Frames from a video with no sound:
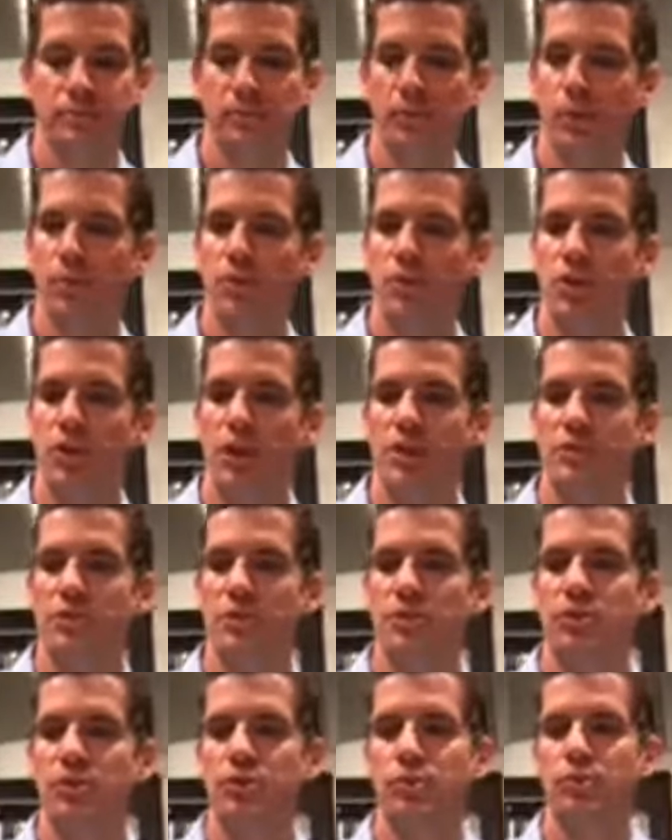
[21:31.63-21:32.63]
I want you guys to
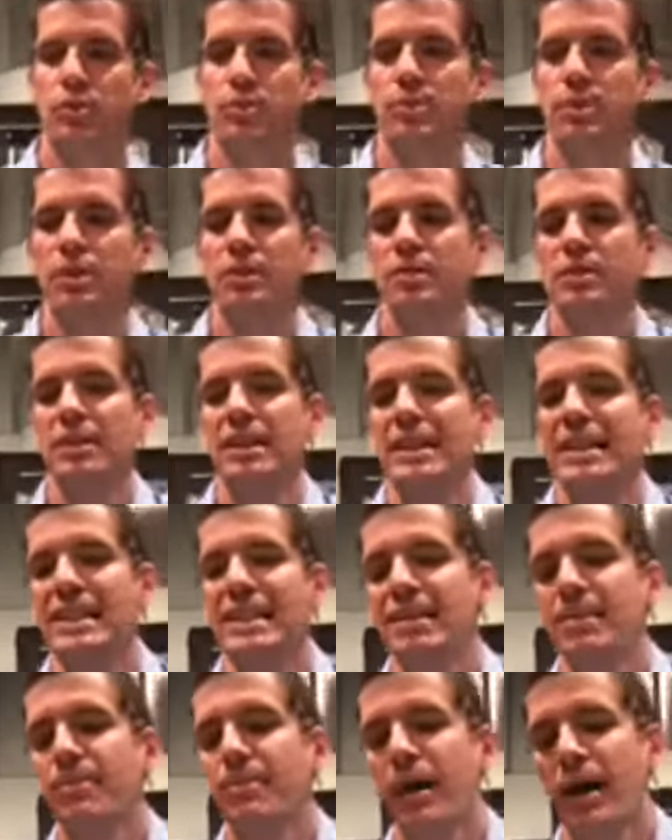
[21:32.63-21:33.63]
turn with me to
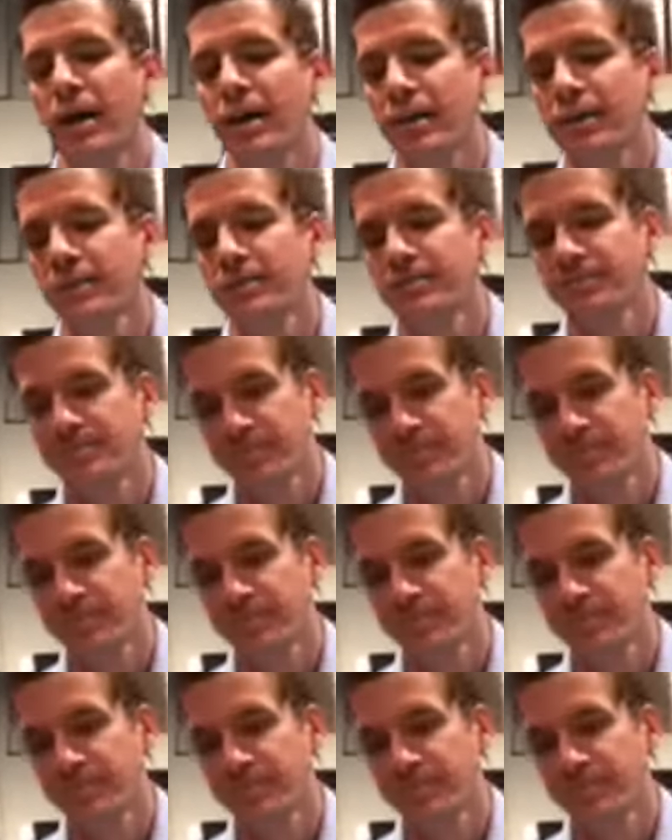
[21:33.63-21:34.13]
Nehemiah.